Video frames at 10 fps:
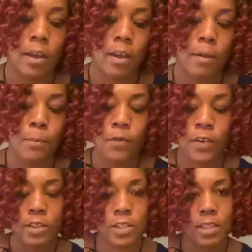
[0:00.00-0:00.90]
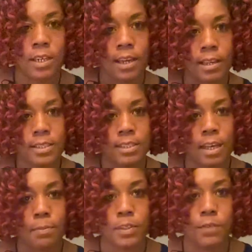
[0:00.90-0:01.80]
moving to the next
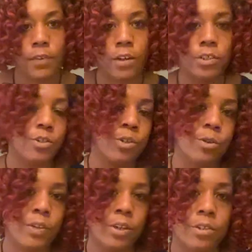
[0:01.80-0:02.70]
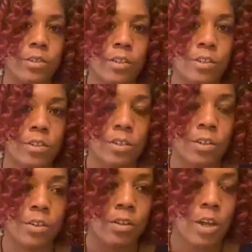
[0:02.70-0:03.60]
step as far as your career is
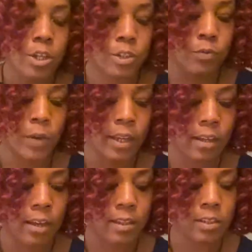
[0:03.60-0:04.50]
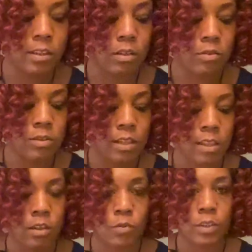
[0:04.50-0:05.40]
concerned. So recognizing those and
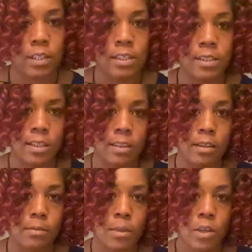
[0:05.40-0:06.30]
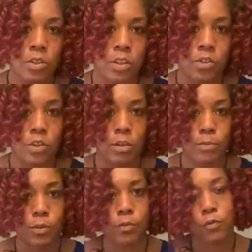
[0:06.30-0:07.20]
then releasing them so that you can
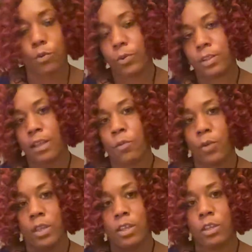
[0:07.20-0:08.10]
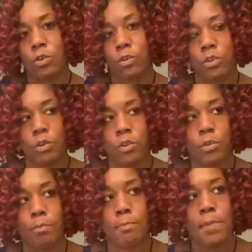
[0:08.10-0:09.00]
move forward. That way that you're
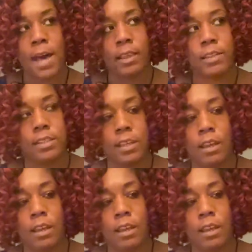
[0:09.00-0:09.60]
balancing